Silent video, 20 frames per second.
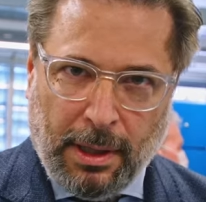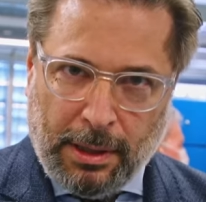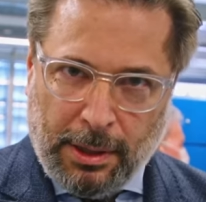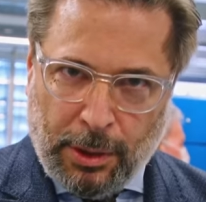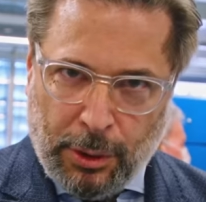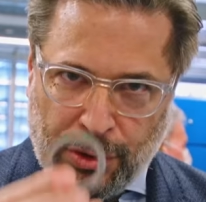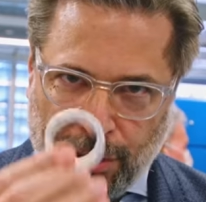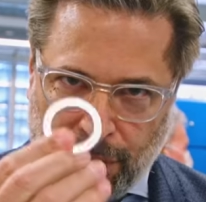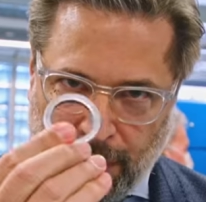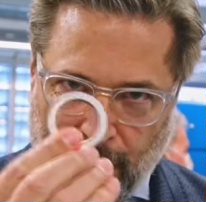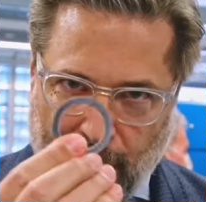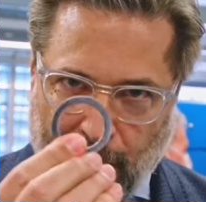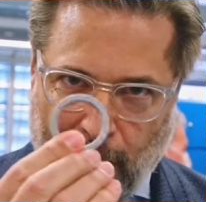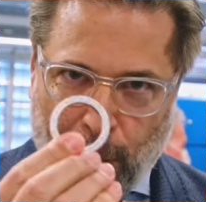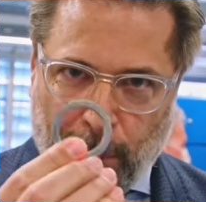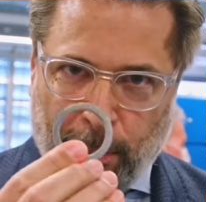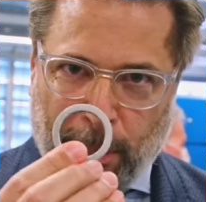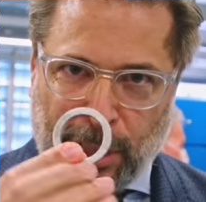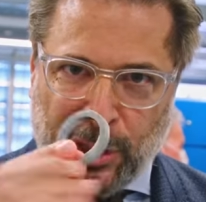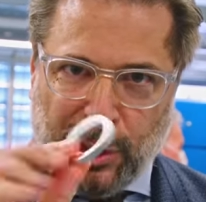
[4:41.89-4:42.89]
You see how
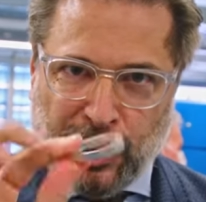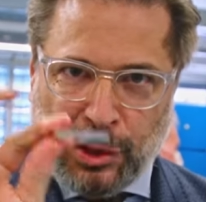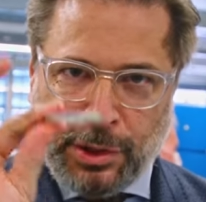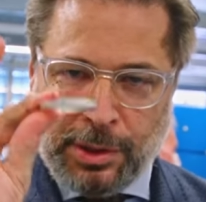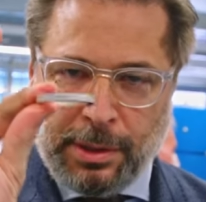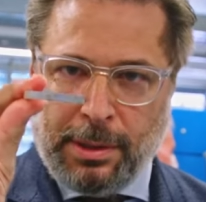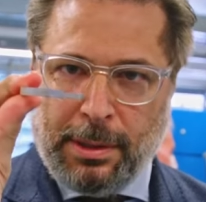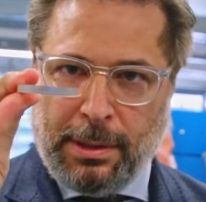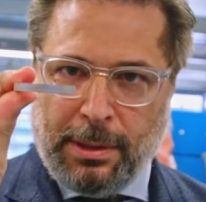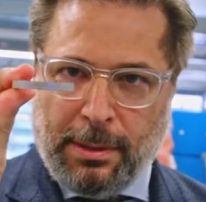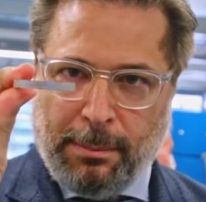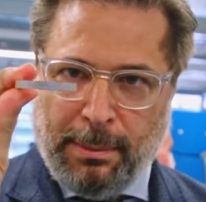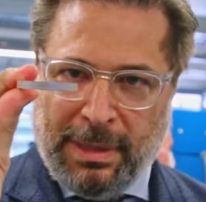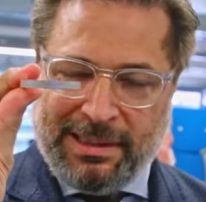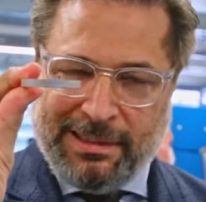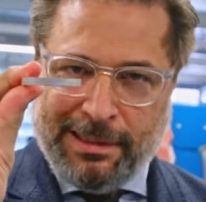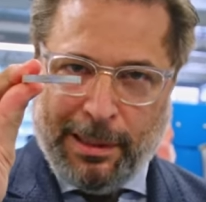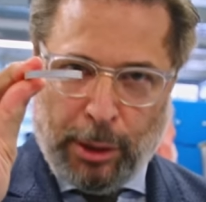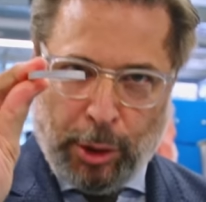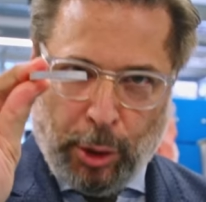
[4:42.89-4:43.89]
much
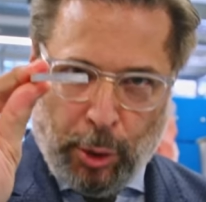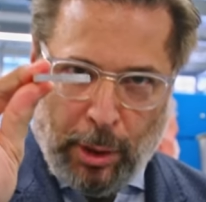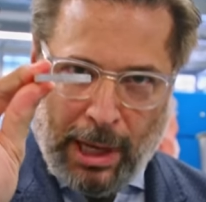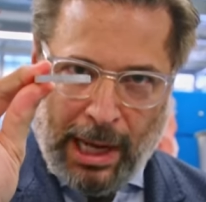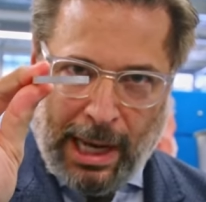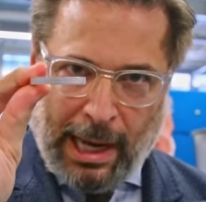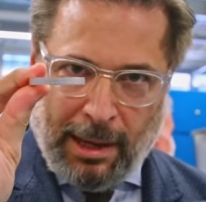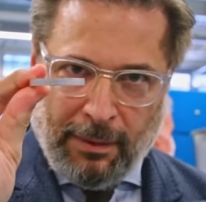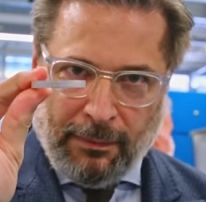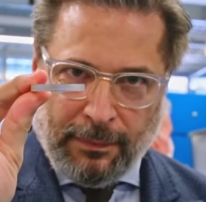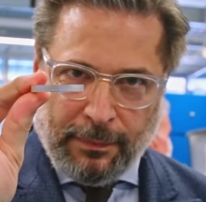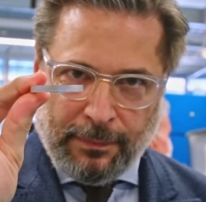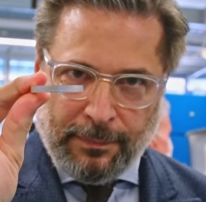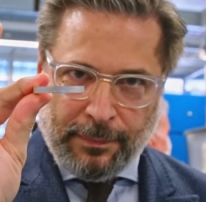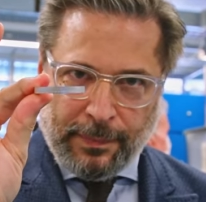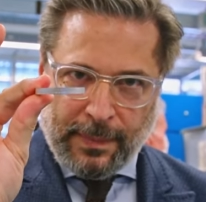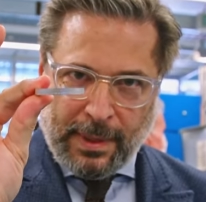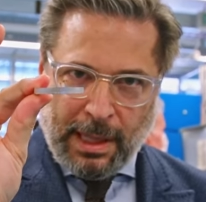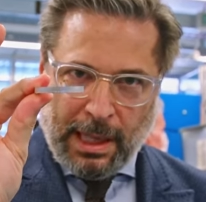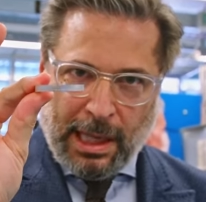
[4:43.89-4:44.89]
material you have,
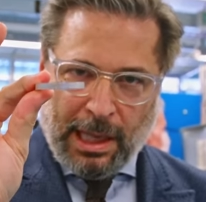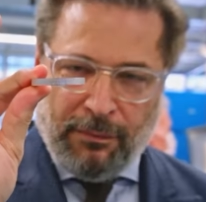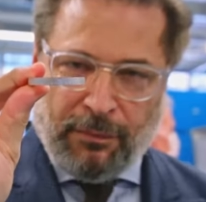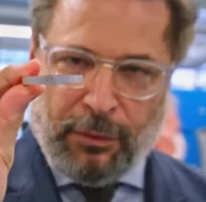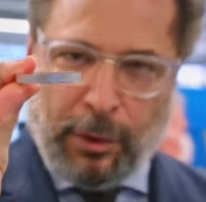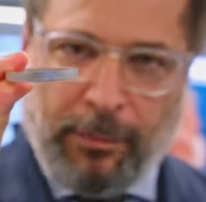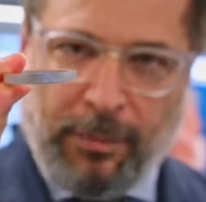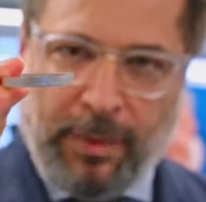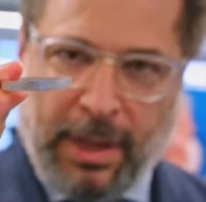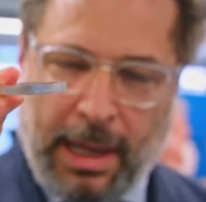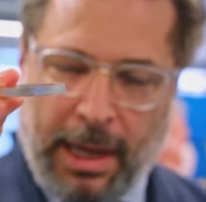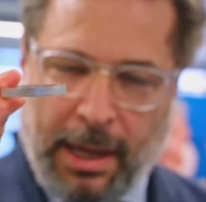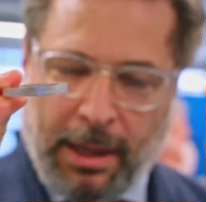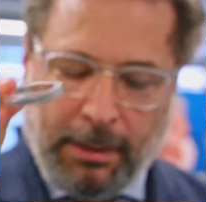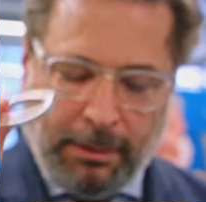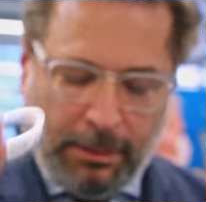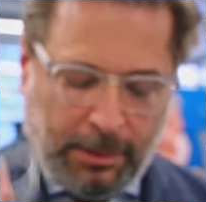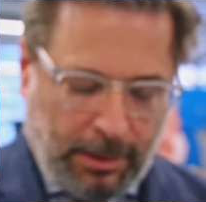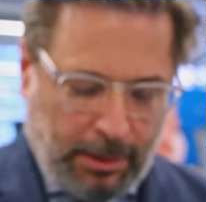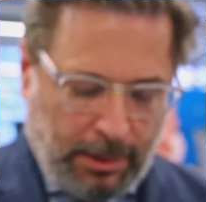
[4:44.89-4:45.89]
and from there
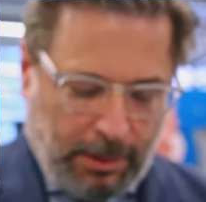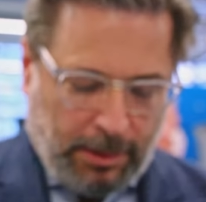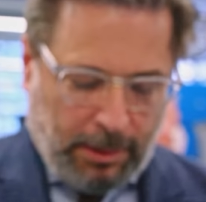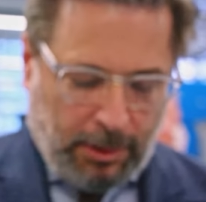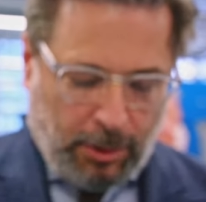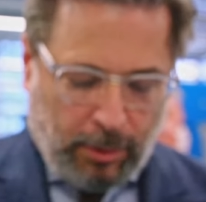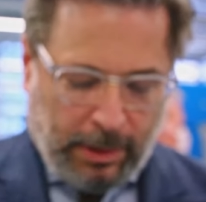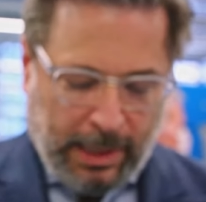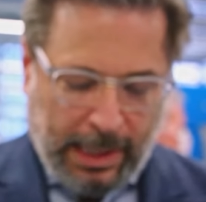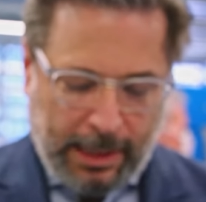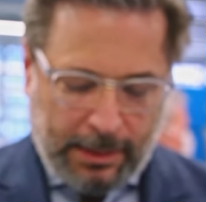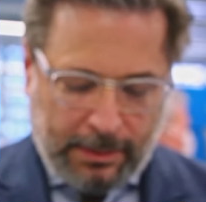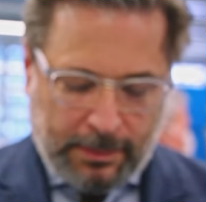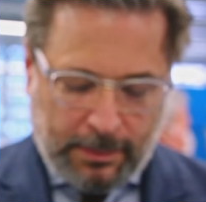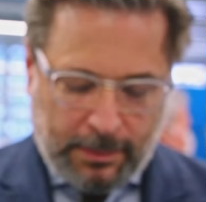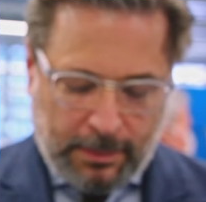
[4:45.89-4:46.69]
you get